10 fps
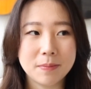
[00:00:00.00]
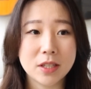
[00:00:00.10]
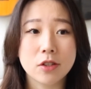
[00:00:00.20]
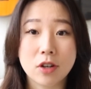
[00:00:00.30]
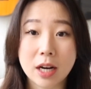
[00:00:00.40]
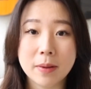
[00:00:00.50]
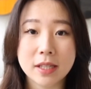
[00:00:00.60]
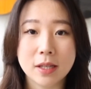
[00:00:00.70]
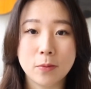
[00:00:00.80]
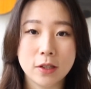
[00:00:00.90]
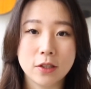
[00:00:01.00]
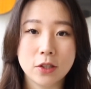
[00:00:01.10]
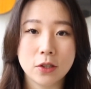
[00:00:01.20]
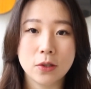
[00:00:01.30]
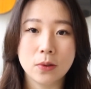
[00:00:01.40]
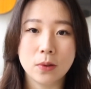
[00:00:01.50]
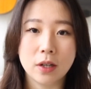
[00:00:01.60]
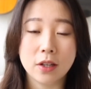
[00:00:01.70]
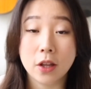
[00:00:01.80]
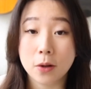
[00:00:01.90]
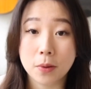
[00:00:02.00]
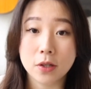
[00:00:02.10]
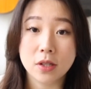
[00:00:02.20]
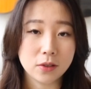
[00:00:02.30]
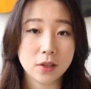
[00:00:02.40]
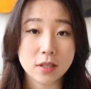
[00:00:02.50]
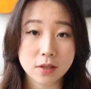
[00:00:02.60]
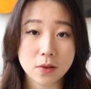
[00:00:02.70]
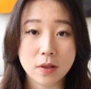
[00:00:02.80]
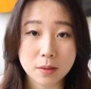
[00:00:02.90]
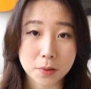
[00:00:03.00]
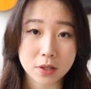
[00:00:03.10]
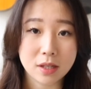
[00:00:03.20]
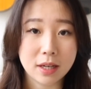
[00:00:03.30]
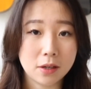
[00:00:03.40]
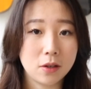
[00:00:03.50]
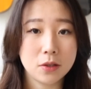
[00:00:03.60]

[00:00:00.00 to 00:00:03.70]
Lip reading: describing someone to another person who doesn't know this person at all.